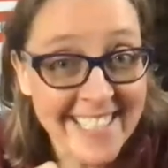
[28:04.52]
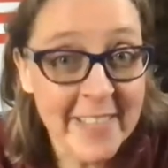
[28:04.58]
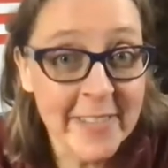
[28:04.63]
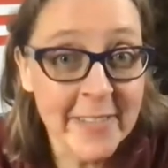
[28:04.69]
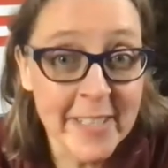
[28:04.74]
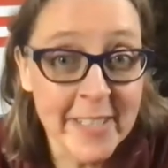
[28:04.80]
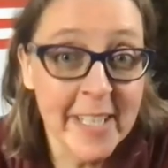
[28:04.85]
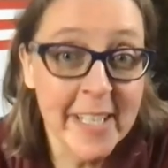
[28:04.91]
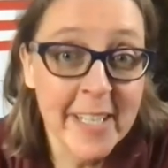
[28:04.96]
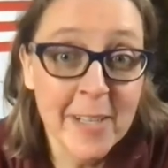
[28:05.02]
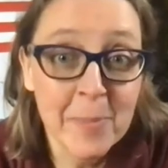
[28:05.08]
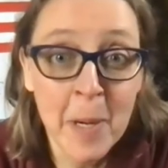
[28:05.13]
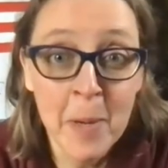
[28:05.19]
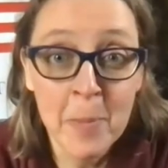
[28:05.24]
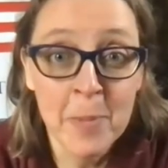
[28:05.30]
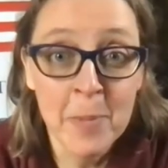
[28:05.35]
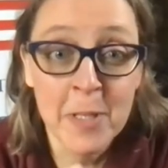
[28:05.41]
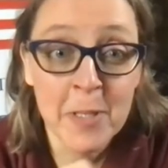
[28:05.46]
league
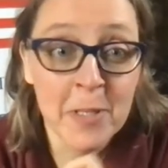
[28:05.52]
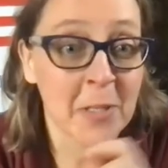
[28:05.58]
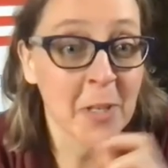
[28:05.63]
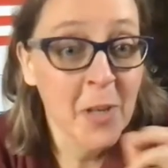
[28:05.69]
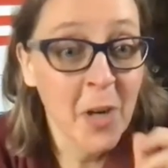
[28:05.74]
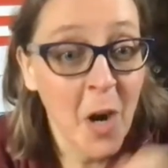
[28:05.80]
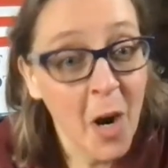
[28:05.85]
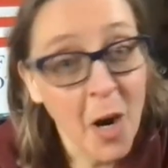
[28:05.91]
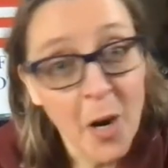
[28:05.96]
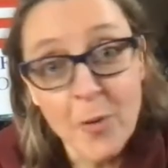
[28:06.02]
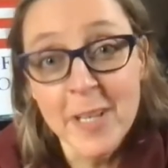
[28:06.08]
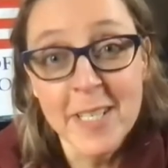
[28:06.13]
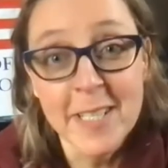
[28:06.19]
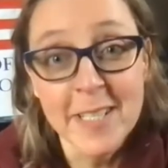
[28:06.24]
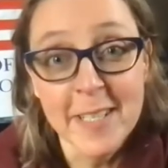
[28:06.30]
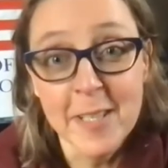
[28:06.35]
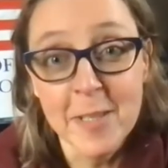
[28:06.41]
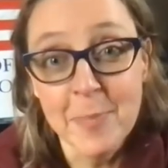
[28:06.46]
members are
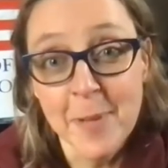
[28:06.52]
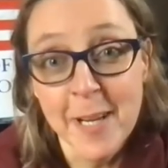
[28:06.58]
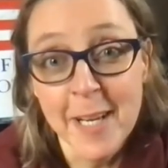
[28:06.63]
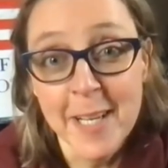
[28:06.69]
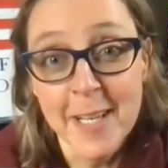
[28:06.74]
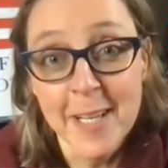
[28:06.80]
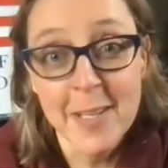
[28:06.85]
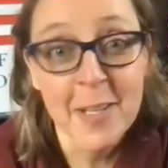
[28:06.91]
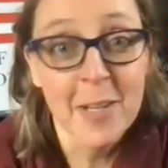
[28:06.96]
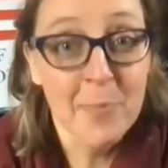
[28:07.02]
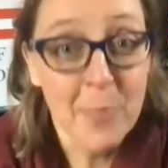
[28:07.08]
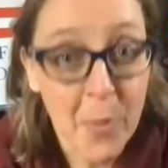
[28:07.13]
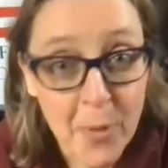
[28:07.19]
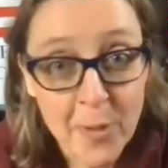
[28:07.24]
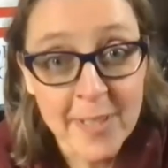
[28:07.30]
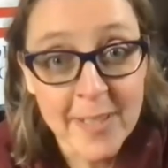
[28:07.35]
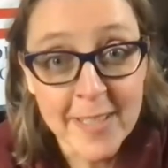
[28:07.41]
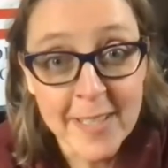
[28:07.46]
always explaining the
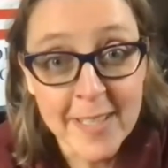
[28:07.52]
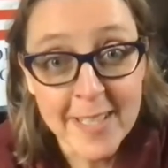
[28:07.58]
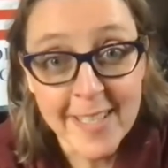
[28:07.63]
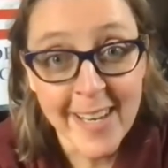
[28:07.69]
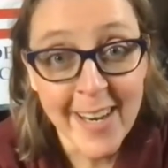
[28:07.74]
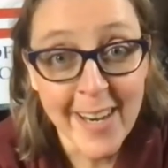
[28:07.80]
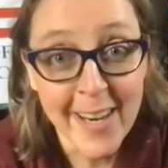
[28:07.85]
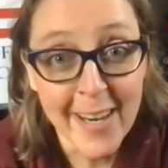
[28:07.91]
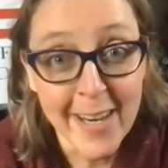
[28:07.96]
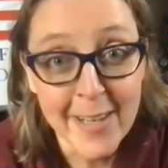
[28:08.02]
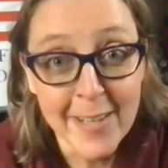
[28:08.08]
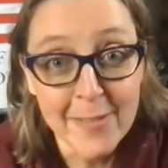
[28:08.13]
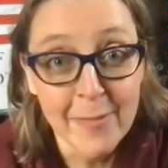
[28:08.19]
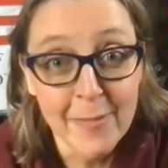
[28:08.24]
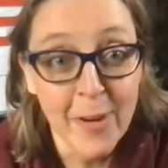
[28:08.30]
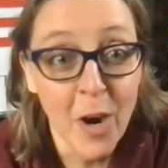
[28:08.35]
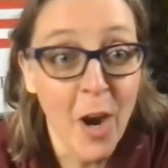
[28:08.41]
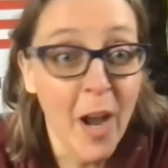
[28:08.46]
importance
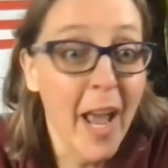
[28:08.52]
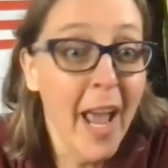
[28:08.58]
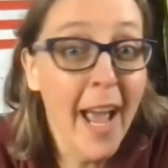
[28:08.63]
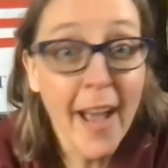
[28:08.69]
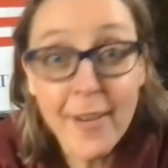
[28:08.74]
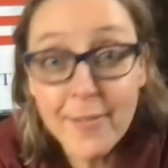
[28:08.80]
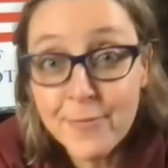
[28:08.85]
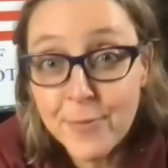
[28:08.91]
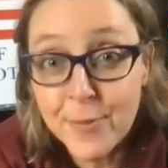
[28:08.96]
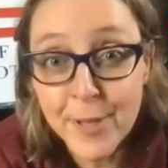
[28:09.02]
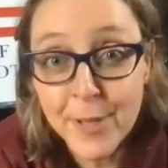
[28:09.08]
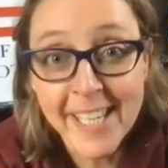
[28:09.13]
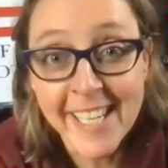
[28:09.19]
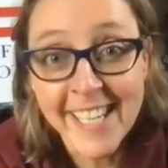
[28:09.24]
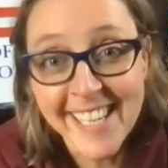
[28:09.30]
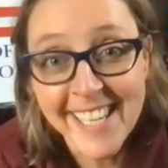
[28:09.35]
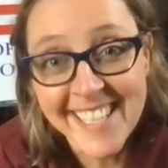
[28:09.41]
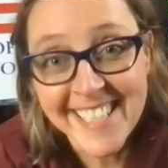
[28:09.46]
of
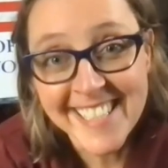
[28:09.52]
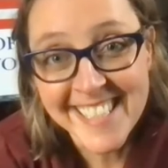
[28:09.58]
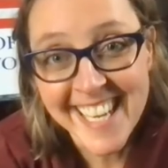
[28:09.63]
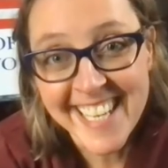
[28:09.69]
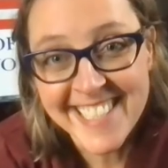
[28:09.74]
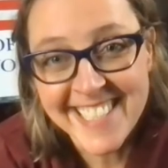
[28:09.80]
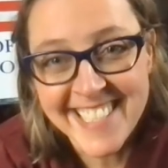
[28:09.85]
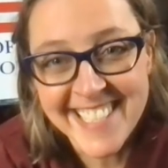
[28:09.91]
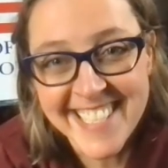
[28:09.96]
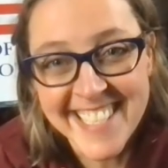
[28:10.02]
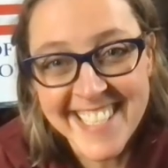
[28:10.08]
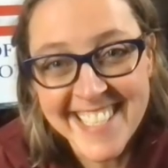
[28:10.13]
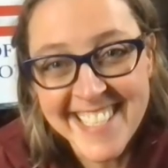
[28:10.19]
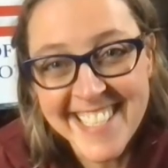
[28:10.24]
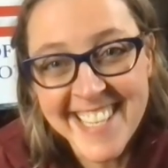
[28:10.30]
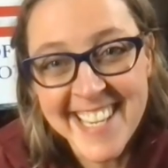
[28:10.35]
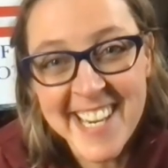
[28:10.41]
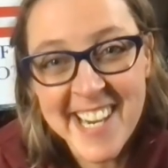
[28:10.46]
every
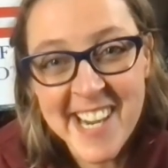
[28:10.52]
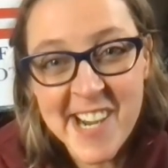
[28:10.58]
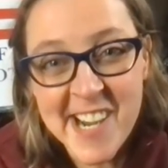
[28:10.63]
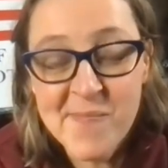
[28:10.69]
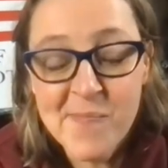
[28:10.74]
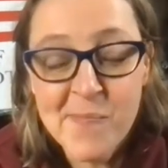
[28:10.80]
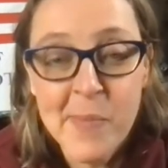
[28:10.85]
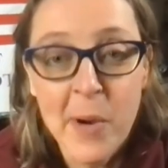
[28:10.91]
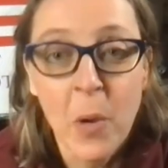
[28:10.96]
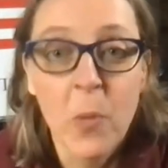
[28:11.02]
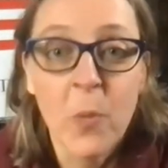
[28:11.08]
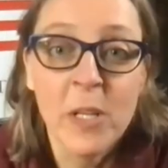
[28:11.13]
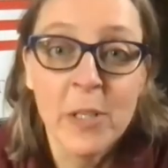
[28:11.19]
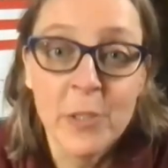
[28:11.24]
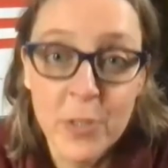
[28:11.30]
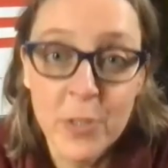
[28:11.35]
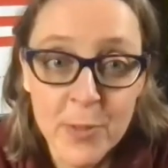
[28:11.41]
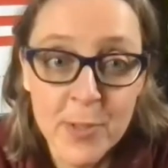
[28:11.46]
election, but we
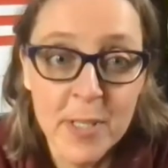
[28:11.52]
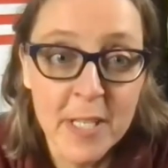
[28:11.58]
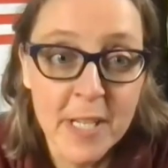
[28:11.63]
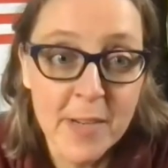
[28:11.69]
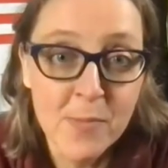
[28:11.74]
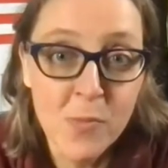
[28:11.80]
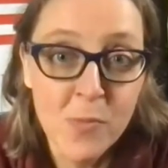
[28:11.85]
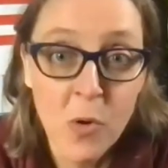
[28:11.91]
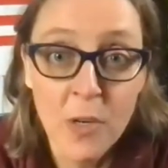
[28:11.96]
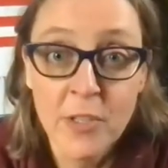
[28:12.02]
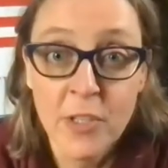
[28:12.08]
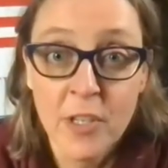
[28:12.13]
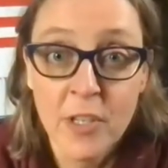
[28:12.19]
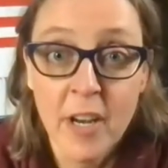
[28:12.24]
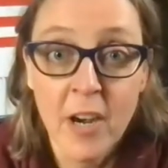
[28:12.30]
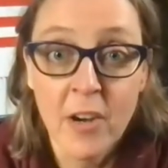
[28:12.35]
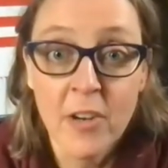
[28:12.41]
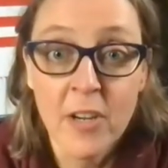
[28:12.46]
do see more
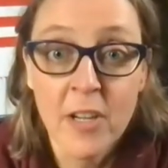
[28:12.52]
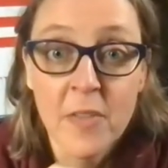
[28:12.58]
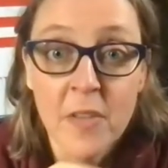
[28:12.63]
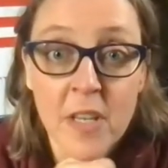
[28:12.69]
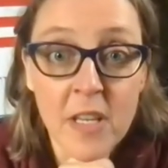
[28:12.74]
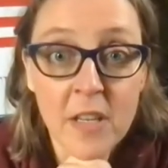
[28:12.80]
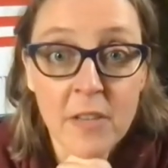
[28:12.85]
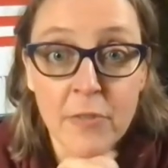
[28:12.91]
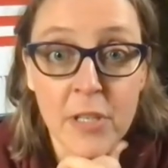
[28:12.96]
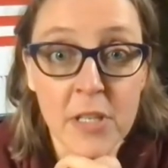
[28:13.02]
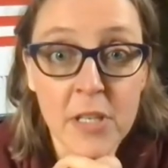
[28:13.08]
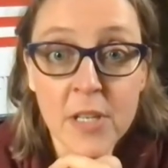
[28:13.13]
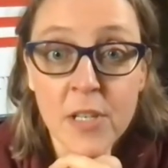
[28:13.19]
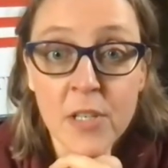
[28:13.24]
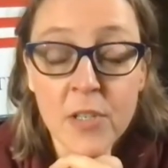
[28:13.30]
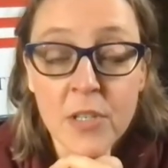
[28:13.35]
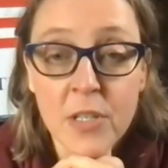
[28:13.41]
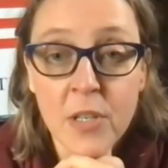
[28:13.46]
turnout in the even
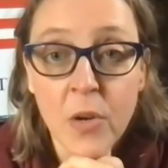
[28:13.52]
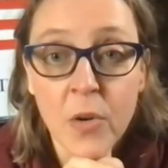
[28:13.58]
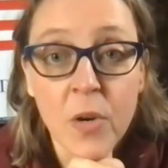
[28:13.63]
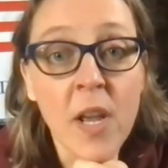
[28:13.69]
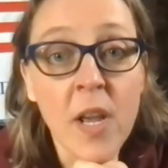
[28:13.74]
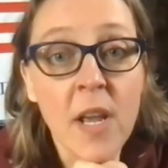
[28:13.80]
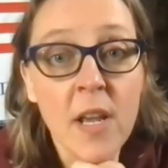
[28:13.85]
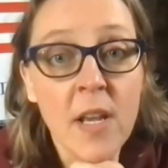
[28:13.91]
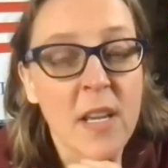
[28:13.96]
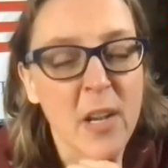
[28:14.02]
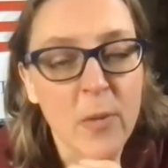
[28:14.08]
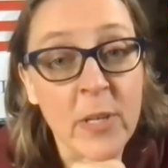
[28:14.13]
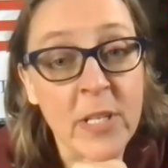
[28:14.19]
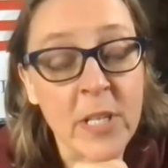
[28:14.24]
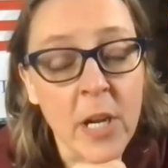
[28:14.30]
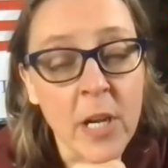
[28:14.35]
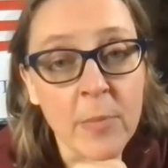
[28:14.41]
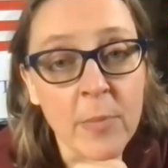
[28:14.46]
years. So can we
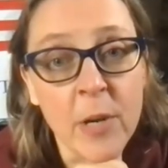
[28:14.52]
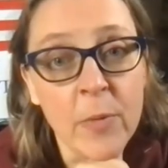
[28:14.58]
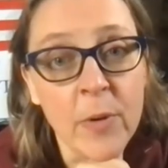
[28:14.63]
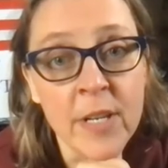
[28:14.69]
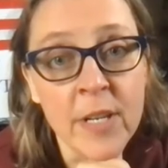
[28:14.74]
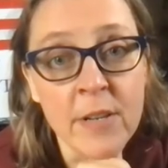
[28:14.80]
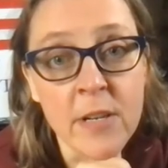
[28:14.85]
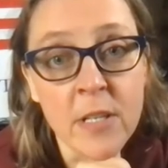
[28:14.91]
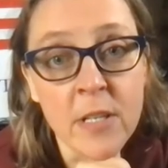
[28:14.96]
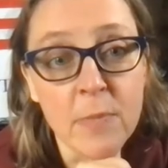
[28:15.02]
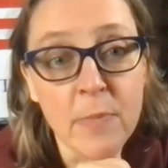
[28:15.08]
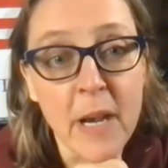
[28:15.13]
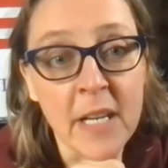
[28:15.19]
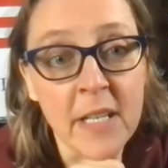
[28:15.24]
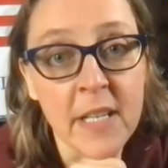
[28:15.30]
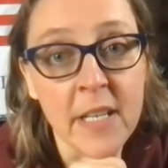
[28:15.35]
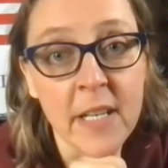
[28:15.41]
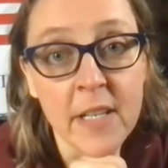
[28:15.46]
talk about what you're
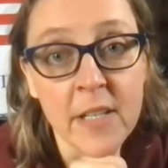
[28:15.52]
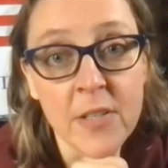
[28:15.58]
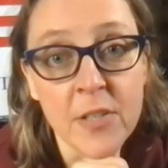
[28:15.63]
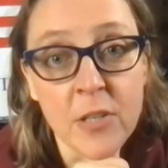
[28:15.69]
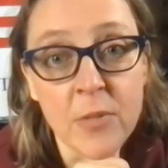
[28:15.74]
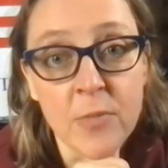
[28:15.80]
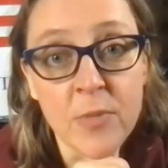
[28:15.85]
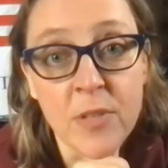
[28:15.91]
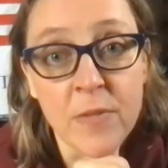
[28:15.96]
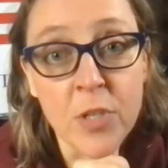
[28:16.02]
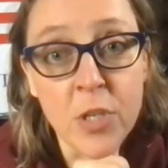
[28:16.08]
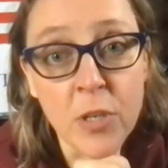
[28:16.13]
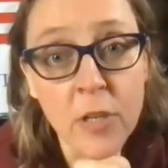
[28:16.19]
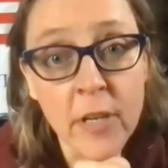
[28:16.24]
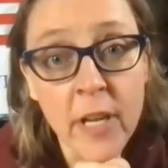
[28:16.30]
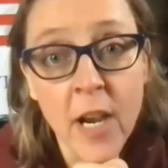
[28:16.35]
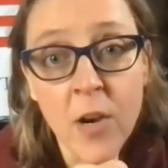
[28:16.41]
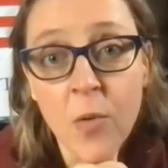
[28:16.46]
expecting in terms of
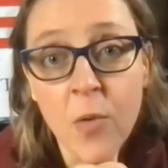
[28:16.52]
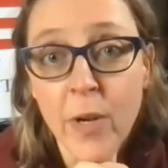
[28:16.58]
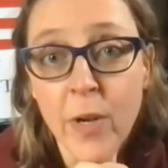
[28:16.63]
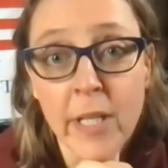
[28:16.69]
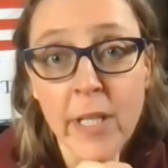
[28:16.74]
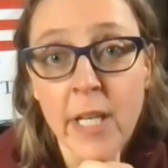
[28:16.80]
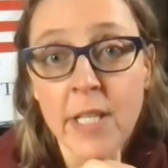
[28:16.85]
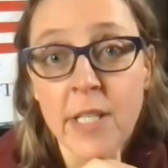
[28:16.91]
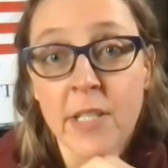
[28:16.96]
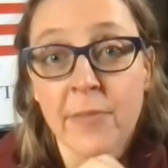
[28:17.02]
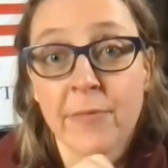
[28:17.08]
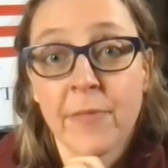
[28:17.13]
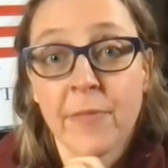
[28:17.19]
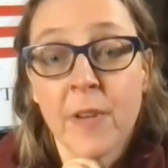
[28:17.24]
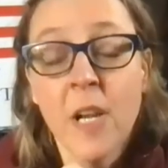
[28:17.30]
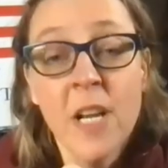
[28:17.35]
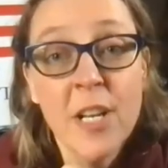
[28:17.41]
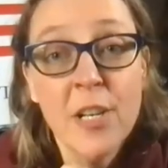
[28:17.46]
turnout, what kinds of
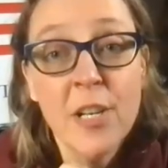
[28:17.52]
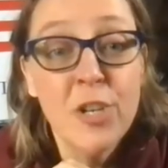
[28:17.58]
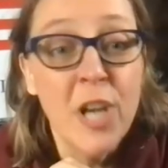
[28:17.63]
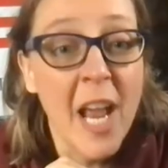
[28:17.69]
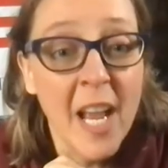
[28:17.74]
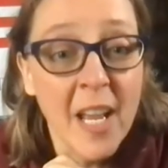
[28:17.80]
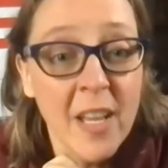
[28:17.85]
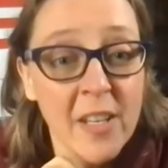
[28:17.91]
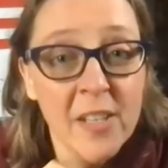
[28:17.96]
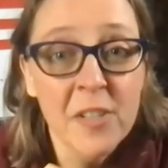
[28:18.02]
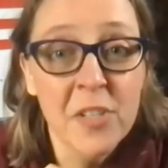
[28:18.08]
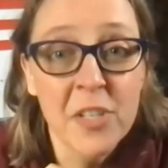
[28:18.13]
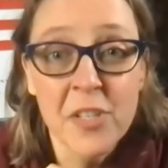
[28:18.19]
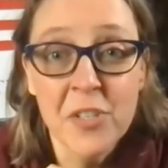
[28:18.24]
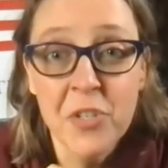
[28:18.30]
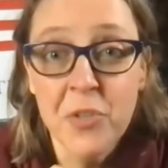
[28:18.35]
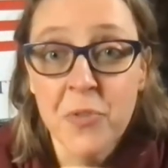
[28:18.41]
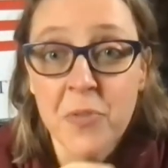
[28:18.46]

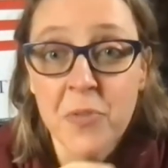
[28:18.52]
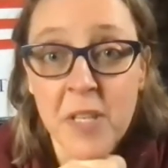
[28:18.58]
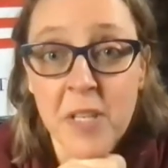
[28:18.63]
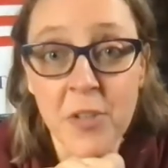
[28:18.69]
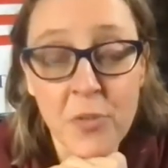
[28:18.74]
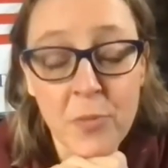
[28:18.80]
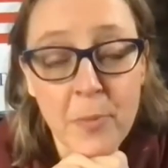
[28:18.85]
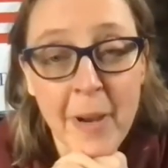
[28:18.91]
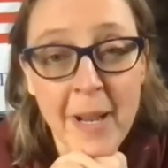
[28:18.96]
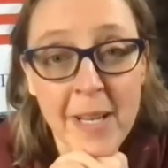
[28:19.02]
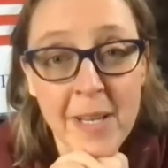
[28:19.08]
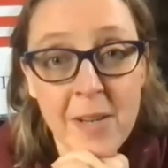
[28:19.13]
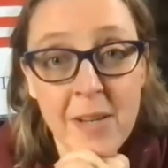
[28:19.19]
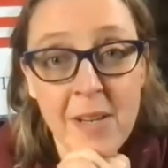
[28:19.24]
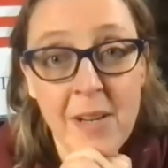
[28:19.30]
challenges you think you might